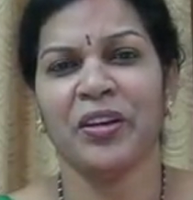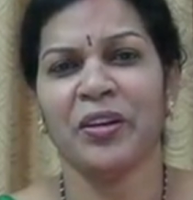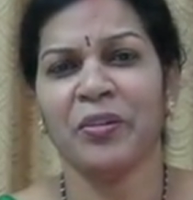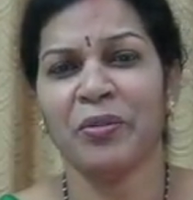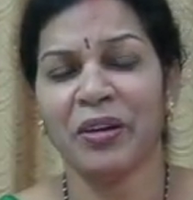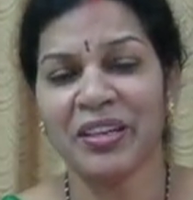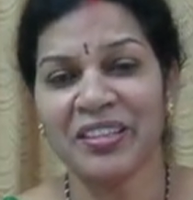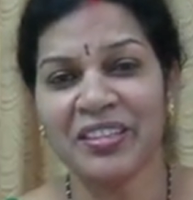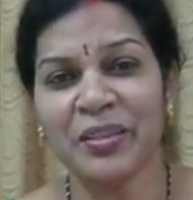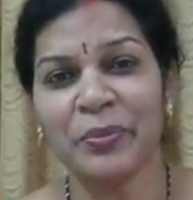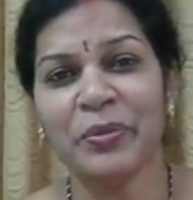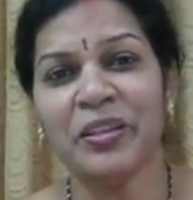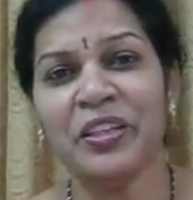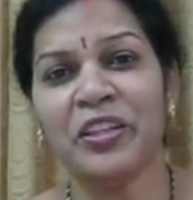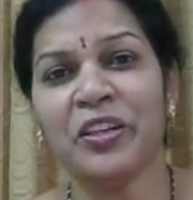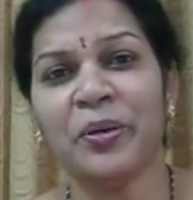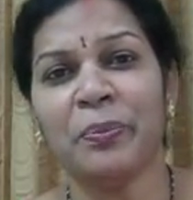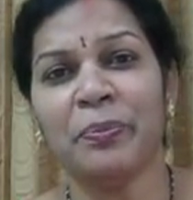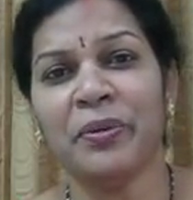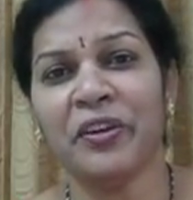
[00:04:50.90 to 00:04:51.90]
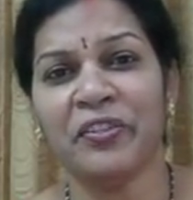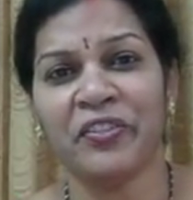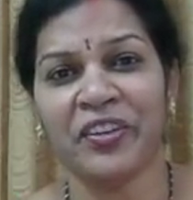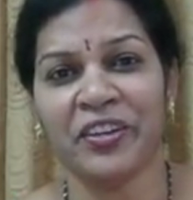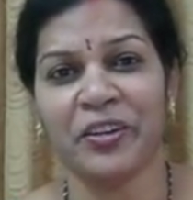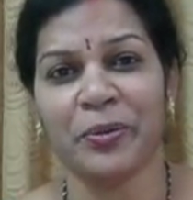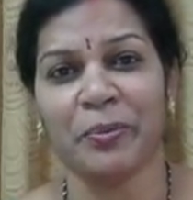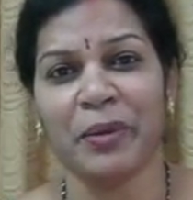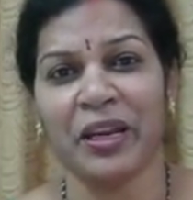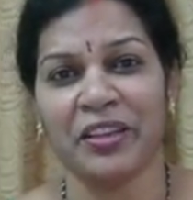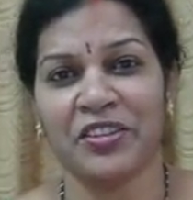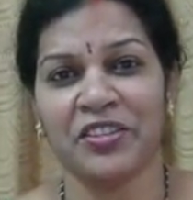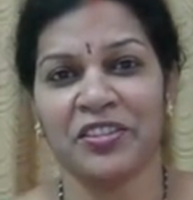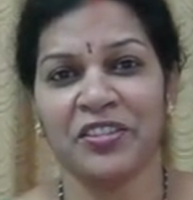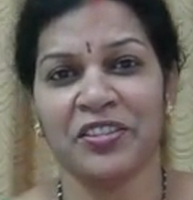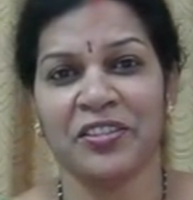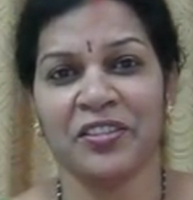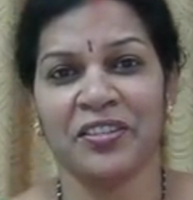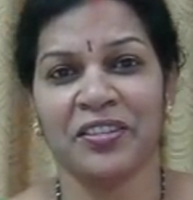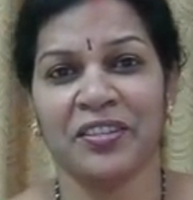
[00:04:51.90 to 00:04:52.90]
What is the meaning of perfect match?